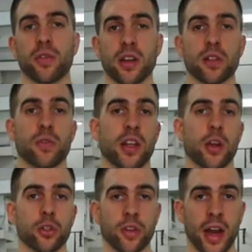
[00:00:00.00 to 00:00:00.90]
Fitness
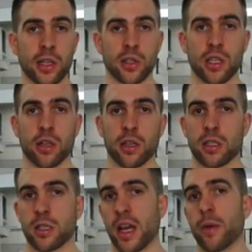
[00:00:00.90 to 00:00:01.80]
video training
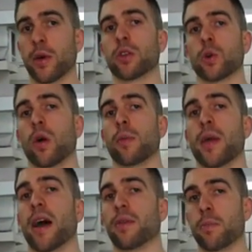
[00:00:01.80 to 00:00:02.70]
series. Today we're going to talk
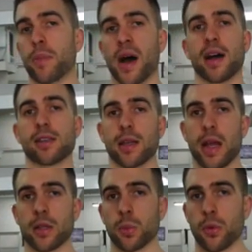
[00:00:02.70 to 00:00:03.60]
about the bars at
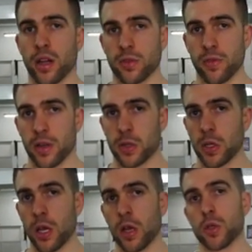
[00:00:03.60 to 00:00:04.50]
Enterprise
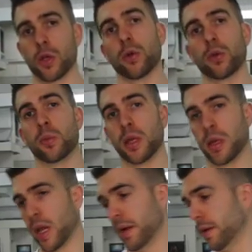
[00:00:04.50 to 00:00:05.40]
Fitness. So to
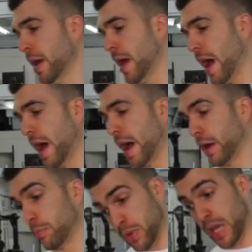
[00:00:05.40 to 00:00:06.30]
begin
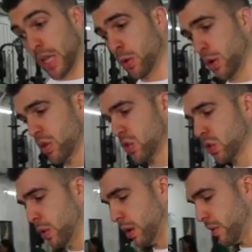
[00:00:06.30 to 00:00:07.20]
you on this
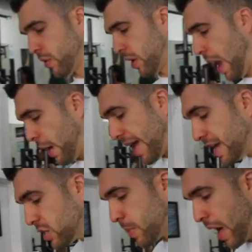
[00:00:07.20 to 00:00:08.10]
tour, we've got our
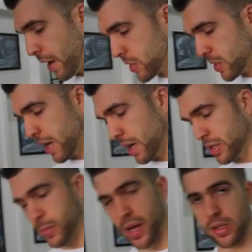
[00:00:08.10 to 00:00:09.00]
ease bar, our standard
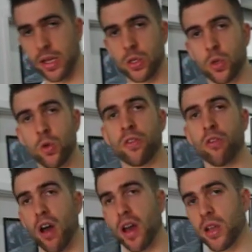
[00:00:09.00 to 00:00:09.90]
ease bars. Now there's two
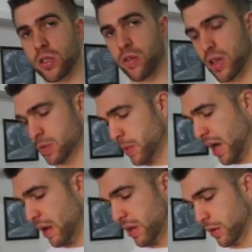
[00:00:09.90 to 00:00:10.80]
varieties of ease
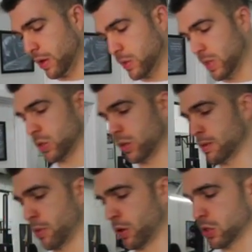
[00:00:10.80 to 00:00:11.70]
bar that you can
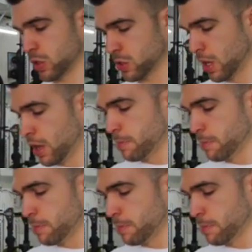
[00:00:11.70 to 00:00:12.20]
essentially purchase.